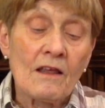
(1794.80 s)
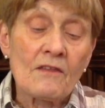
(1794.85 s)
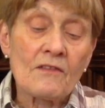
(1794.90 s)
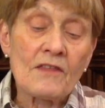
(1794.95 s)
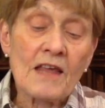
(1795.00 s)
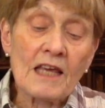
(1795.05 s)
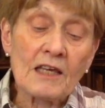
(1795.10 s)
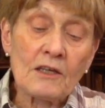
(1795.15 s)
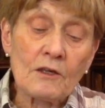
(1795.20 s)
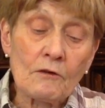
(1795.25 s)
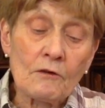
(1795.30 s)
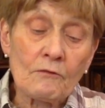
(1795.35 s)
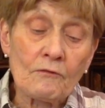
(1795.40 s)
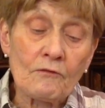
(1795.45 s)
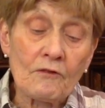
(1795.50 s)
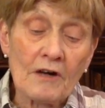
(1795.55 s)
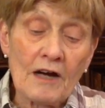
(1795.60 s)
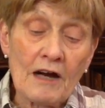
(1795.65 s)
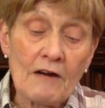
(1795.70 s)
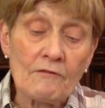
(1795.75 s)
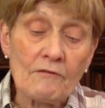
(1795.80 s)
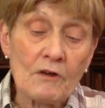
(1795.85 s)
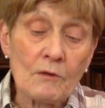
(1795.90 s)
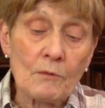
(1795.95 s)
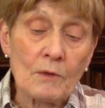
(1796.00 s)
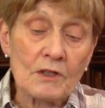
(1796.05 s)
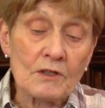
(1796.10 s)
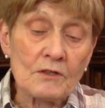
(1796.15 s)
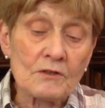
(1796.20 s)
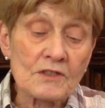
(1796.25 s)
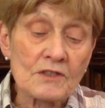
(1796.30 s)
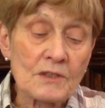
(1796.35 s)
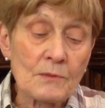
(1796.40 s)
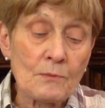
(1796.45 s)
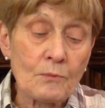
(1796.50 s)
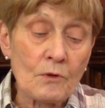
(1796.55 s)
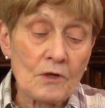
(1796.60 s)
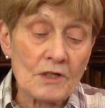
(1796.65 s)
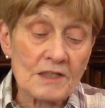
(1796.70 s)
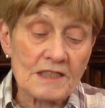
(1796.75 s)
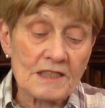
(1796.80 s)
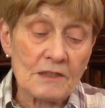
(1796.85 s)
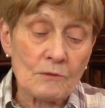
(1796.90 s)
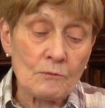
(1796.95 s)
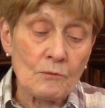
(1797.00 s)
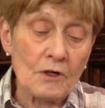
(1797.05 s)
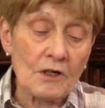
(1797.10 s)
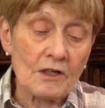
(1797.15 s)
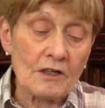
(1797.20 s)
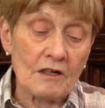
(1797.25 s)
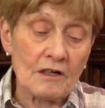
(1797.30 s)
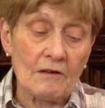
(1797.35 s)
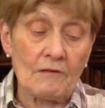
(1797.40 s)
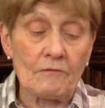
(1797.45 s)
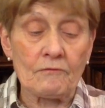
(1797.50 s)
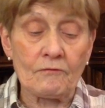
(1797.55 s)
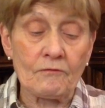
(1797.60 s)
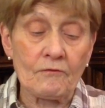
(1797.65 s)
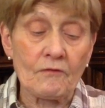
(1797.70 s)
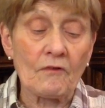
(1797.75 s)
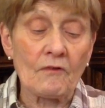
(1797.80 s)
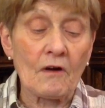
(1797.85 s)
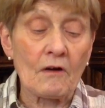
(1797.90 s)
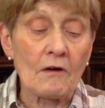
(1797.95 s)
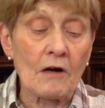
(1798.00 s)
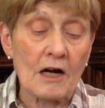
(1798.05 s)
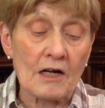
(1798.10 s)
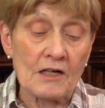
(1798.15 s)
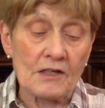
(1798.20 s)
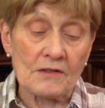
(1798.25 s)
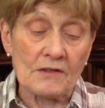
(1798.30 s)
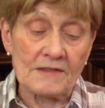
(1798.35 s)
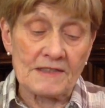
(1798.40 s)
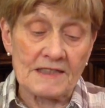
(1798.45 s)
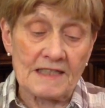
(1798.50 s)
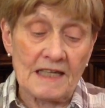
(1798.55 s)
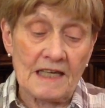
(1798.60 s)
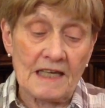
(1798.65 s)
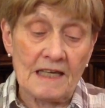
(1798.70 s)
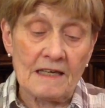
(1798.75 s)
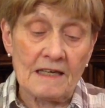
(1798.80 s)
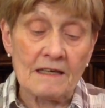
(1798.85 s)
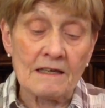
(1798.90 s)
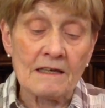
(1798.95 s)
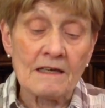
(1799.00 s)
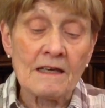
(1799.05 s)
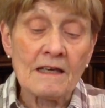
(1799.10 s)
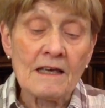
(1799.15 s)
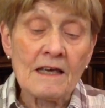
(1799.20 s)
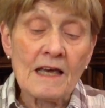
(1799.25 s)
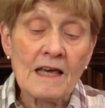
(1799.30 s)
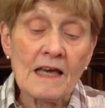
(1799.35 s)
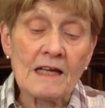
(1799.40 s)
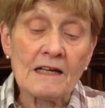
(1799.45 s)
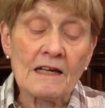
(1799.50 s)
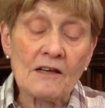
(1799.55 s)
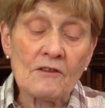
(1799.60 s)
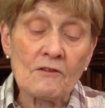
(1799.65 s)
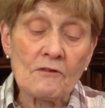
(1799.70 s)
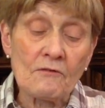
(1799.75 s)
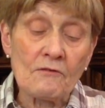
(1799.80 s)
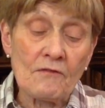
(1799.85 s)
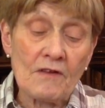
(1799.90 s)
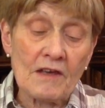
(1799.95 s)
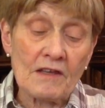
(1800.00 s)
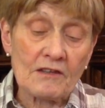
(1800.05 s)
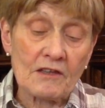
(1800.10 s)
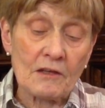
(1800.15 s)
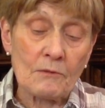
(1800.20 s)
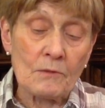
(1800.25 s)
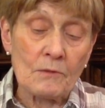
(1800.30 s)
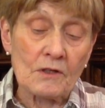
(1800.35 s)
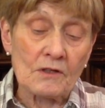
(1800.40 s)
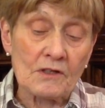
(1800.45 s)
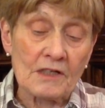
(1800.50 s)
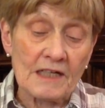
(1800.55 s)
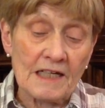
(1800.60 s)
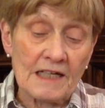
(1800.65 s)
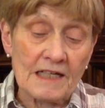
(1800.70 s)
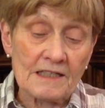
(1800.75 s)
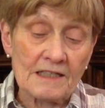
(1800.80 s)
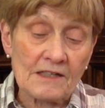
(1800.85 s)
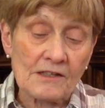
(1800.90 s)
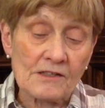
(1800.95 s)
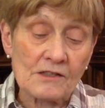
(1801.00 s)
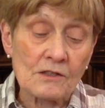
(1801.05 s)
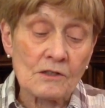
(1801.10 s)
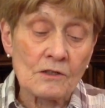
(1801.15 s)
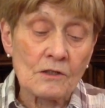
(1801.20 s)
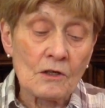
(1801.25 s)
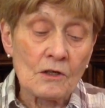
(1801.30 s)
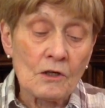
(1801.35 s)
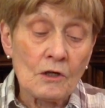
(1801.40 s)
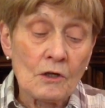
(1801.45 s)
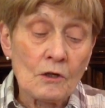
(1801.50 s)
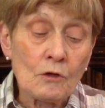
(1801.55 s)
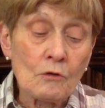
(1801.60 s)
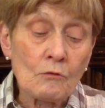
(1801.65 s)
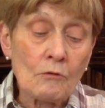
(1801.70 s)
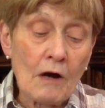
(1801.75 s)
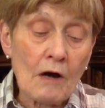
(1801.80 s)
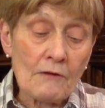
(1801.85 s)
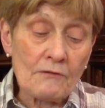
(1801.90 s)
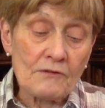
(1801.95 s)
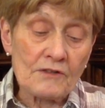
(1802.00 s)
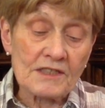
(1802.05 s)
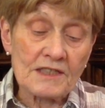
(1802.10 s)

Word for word: Thank you for everyone who supports the work of RUC, and other faith communities who offer